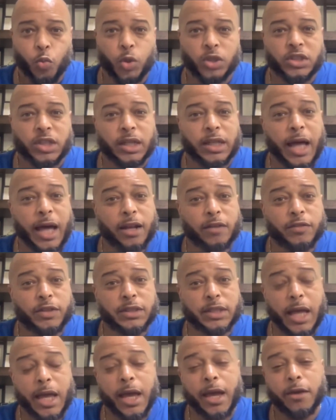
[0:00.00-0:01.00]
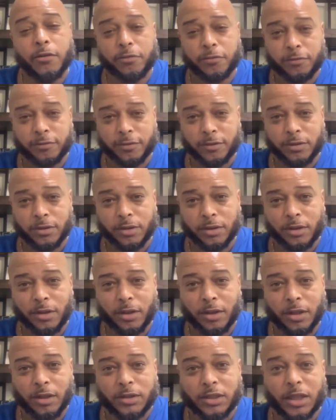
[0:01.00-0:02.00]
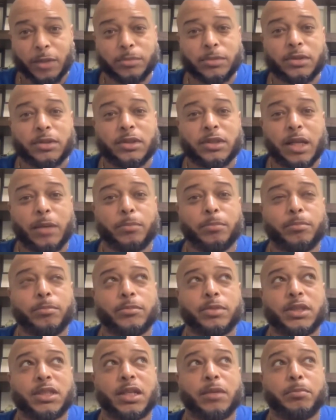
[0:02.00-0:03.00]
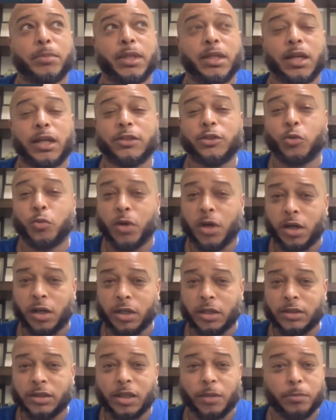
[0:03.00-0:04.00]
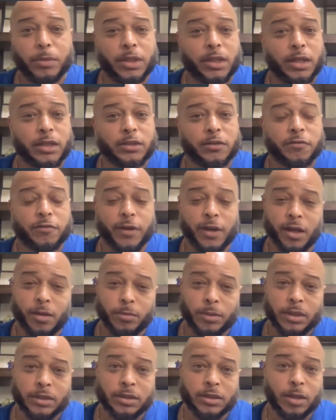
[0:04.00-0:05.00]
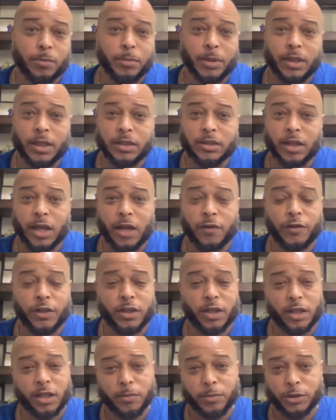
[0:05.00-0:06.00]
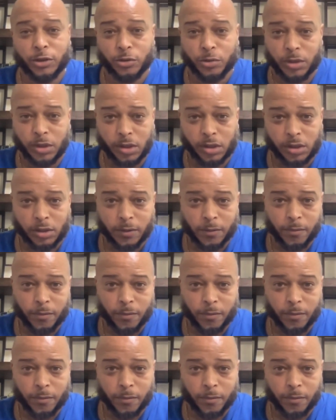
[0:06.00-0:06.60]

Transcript: which a lot of us have. Some because of work, some because of family, some because of everything in between.